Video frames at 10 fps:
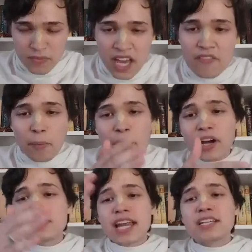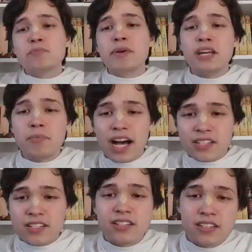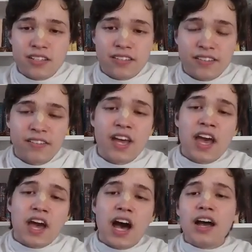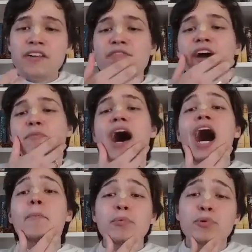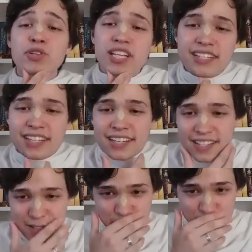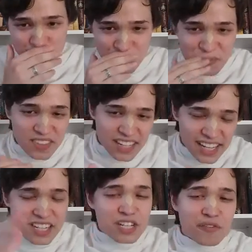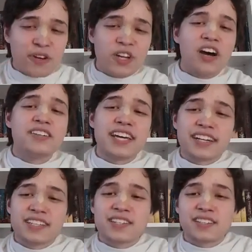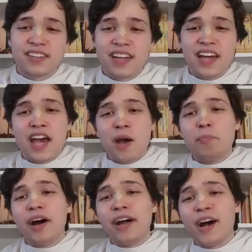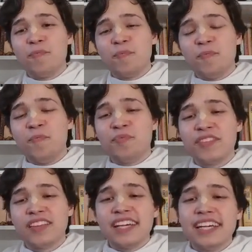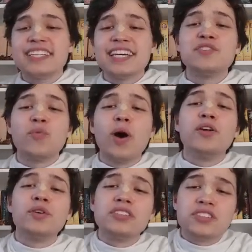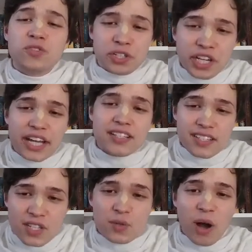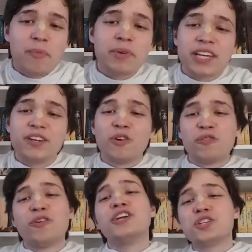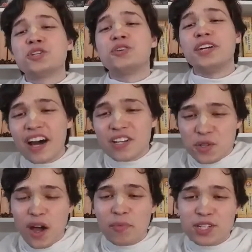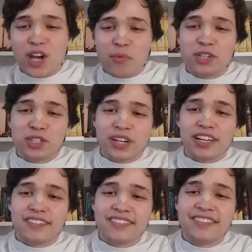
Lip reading: If a person has many masters, in fact, Mahaprabhu says this in a different context. But he says if one rejects the Swami, referring to Sridhar Swami's commentary,